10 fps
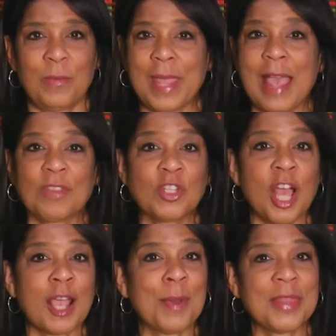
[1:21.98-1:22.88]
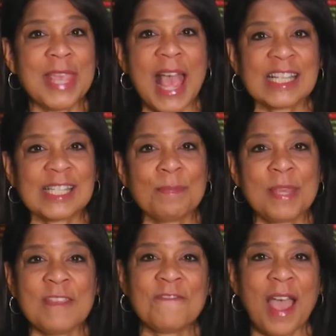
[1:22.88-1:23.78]
We have to talk about the
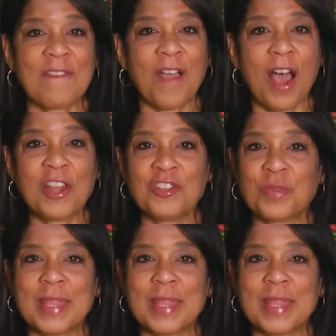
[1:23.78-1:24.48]
S&P 500.